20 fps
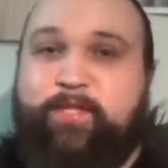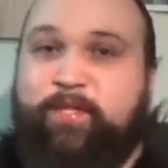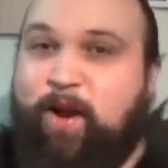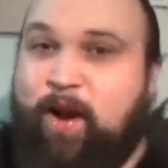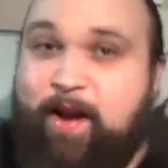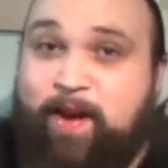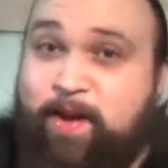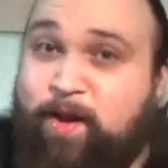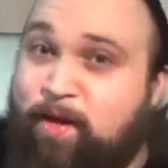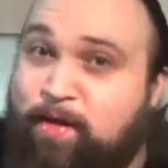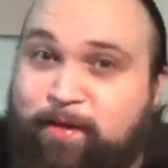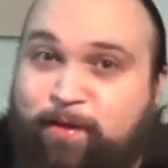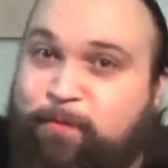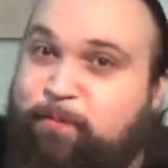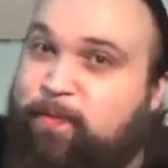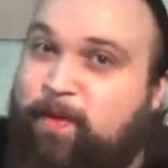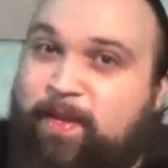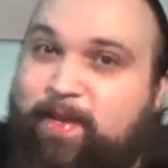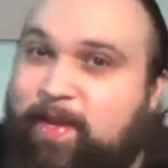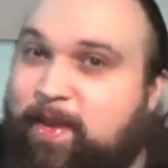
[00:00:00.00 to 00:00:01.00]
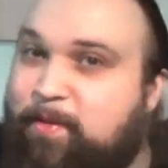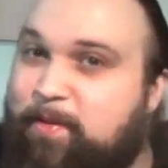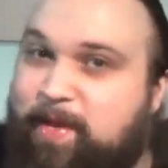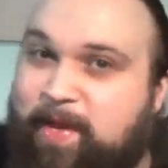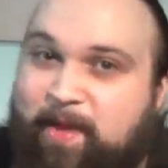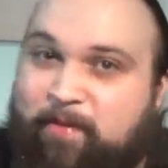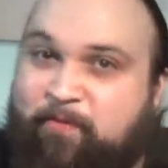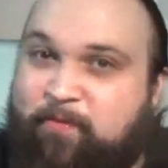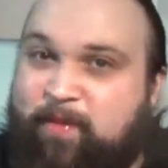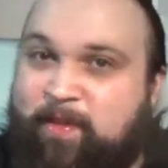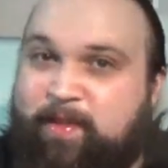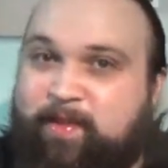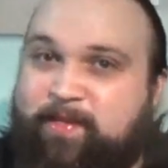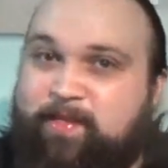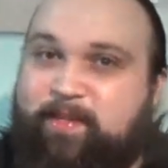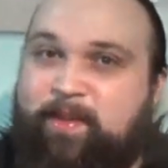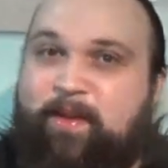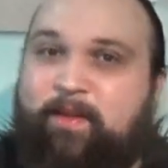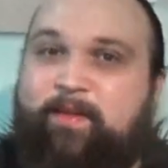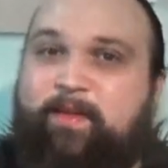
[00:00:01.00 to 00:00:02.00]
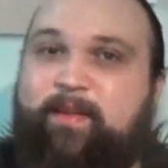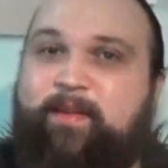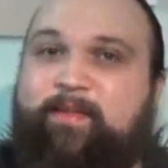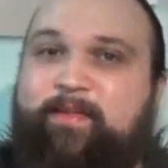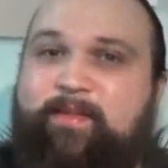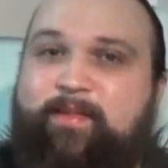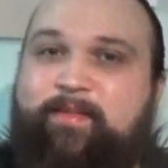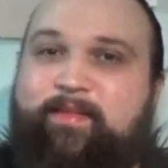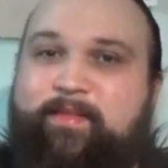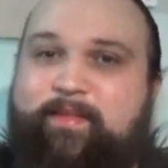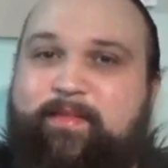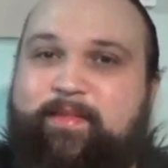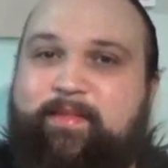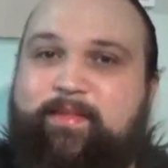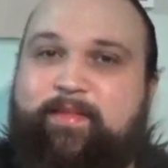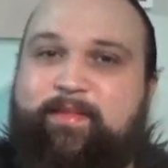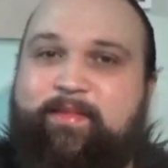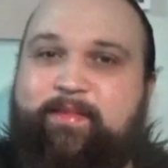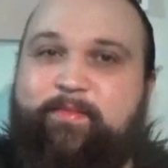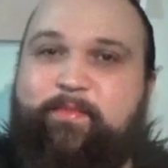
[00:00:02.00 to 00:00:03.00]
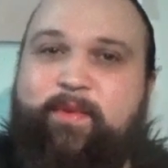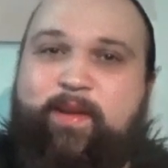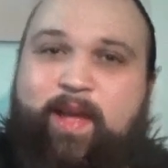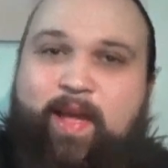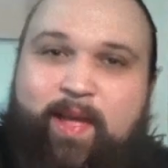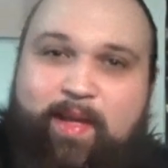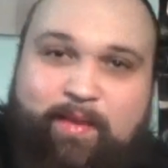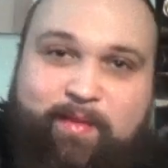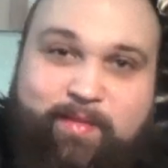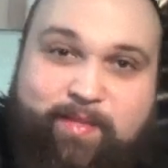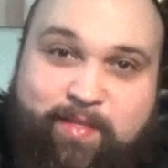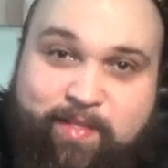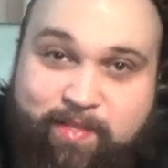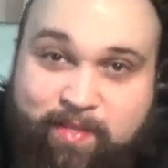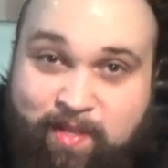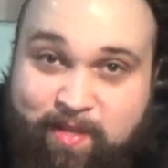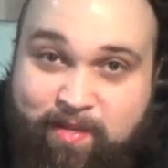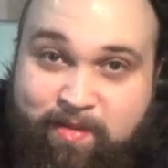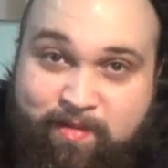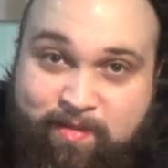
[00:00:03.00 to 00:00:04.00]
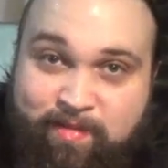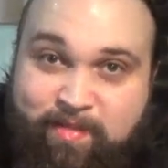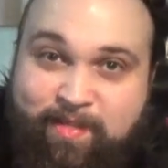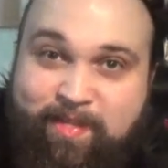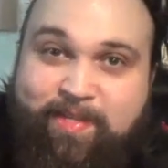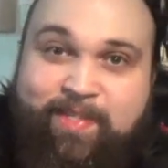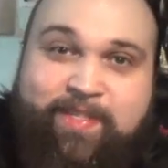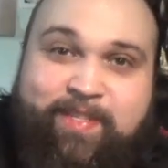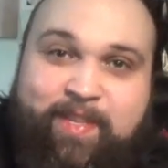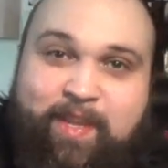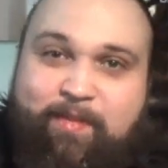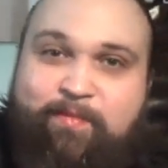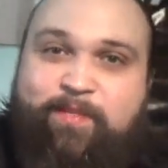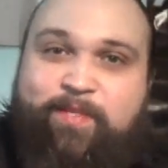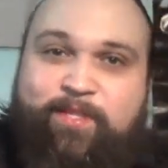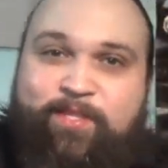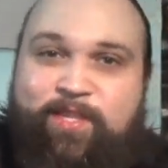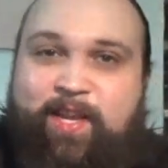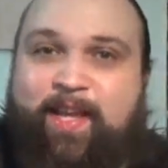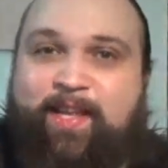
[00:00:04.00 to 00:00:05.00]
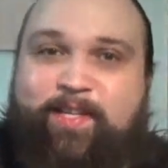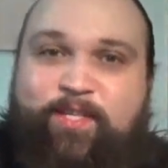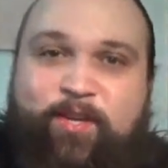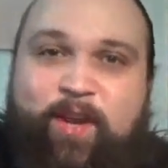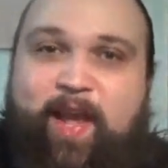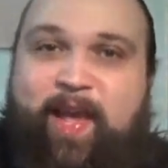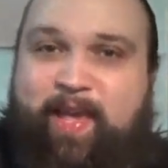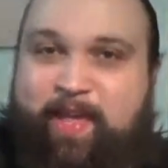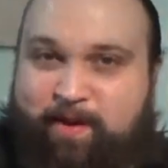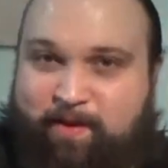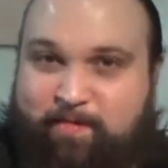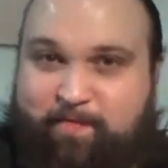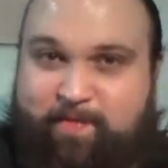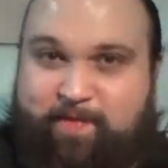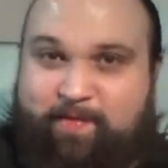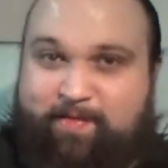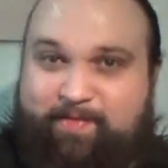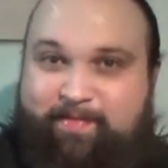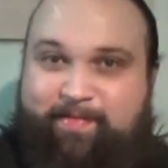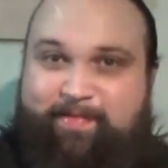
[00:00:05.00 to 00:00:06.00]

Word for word: We started. No, this is pretty good. We got fillers going. All right, fine. We got this is good. This is good stuff. This is John Drag interview.